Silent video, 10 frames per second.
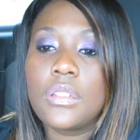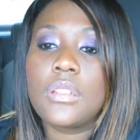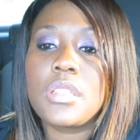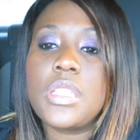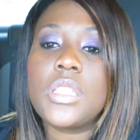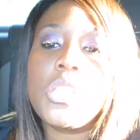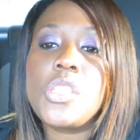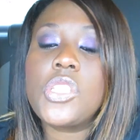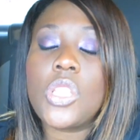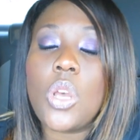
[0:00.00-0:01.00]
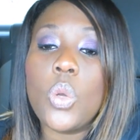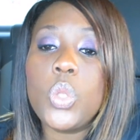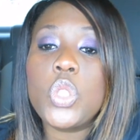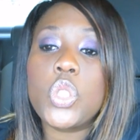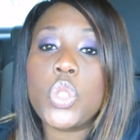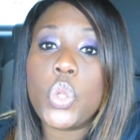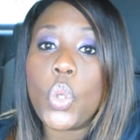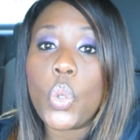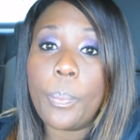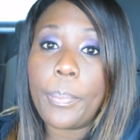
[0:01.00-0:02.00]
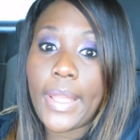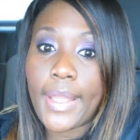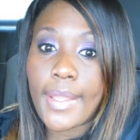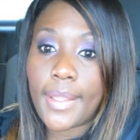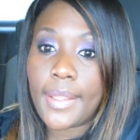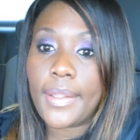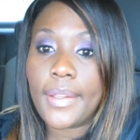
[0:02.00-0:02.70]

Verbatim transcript: this is so stupid.